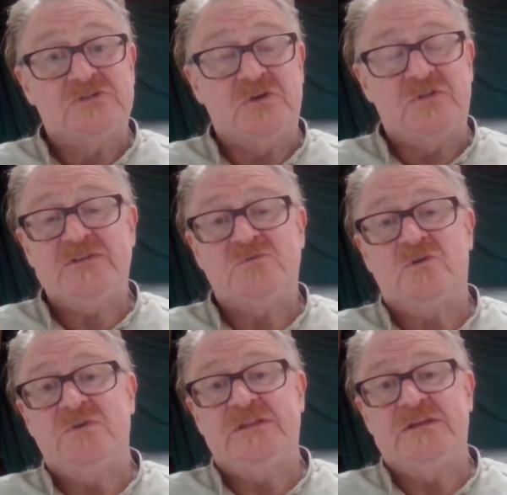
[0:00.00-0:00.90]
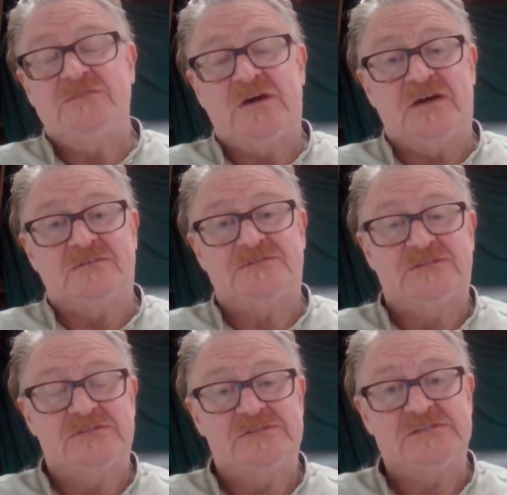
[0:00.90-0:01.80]
So that's where we leave off.
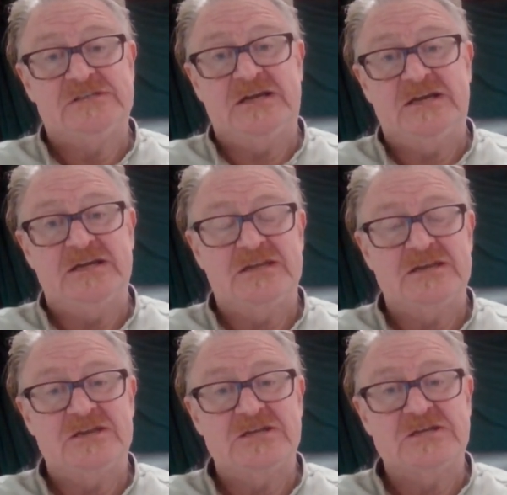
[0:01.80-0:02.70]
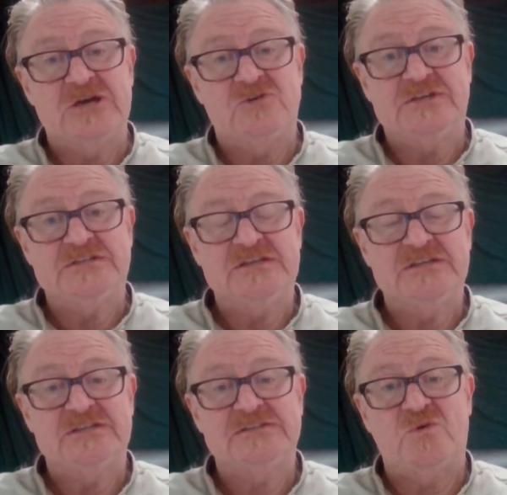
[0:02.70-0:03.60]
Uh,
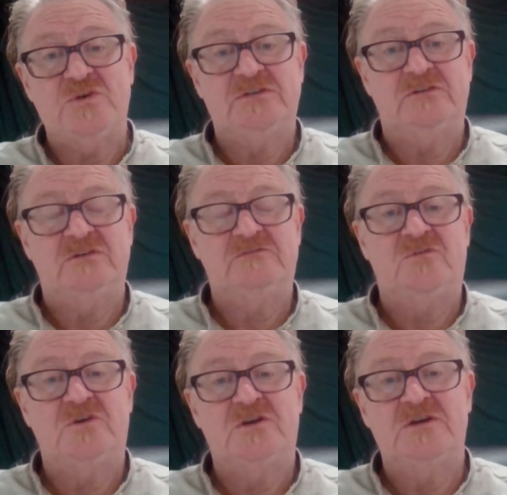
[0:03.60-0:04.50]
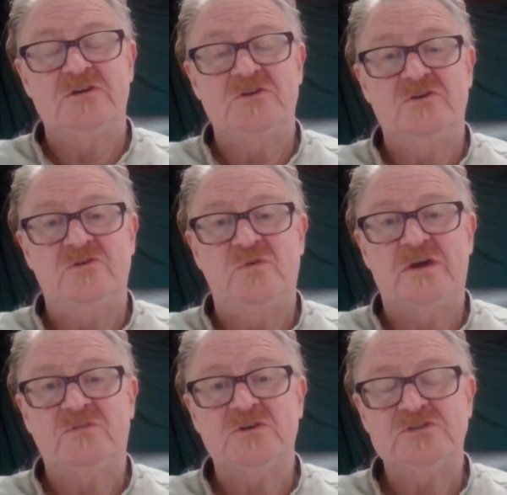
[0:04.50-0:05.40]
Odysseus is going to look for
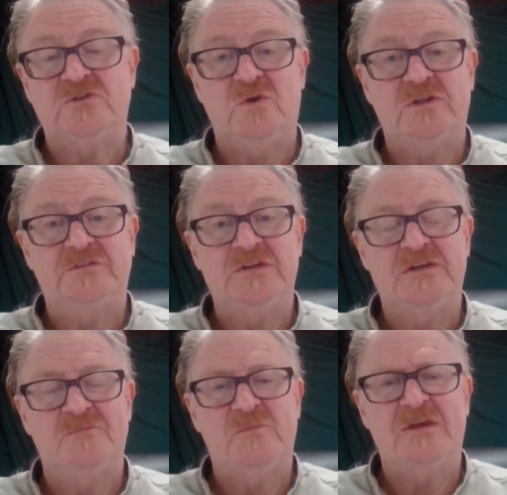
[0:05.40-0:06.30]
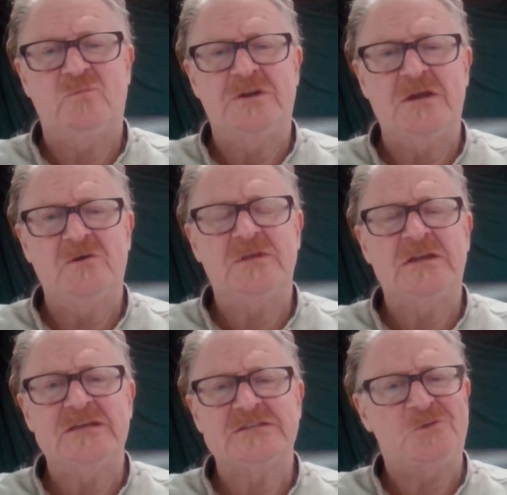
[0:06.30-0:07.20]
whoever is loyal to him, and we know
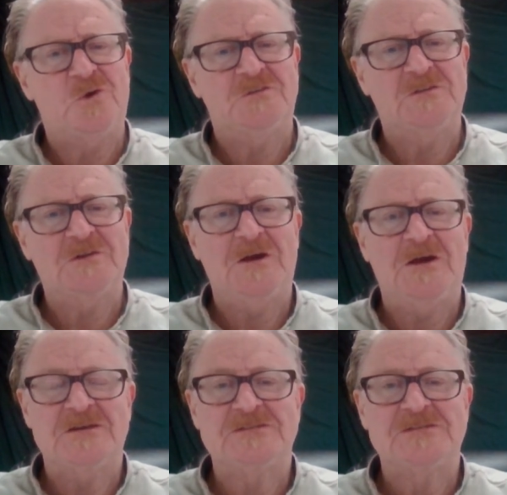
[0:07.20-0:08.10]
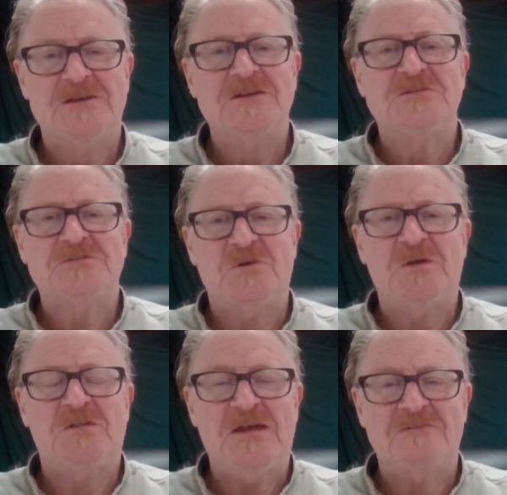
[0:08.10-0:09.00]
that he is loyal to the gods,
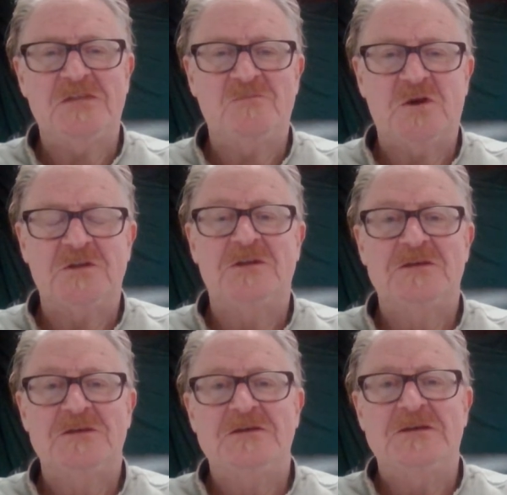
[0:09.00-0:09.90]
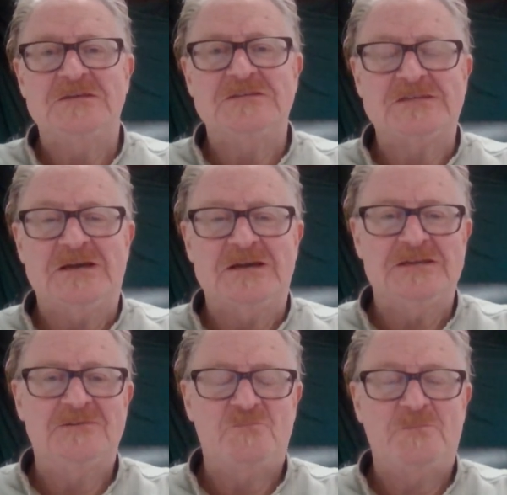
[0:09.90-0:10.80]
so he'll have them on his
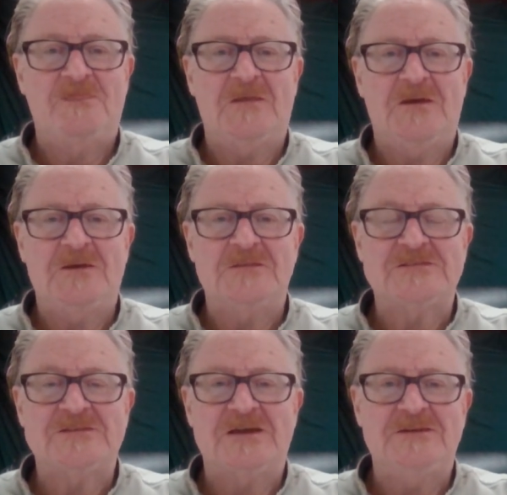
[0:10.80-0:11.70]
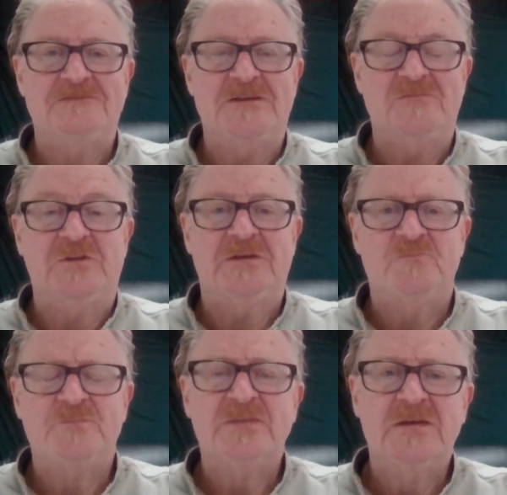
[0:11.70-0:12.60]
side, the side of family.
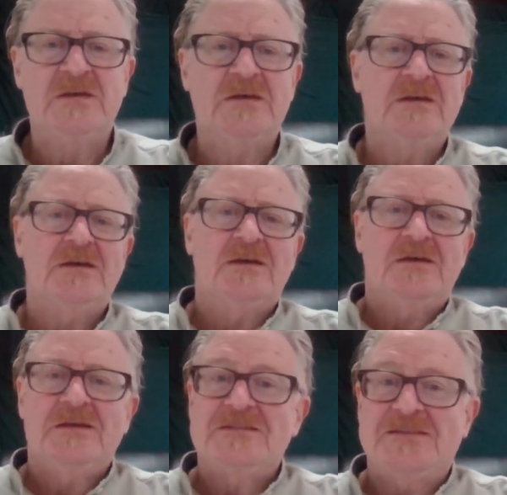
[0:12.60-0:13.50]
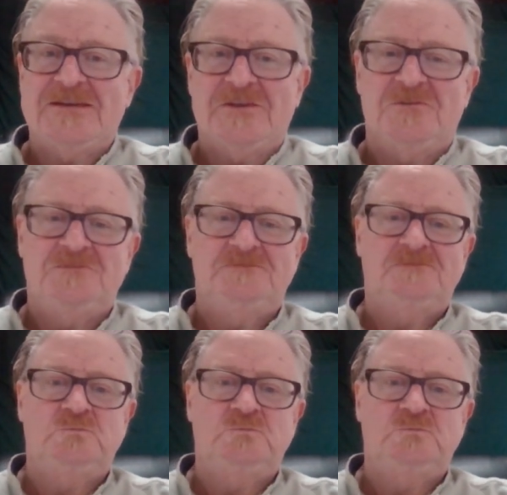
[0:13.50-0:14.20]
Thank you.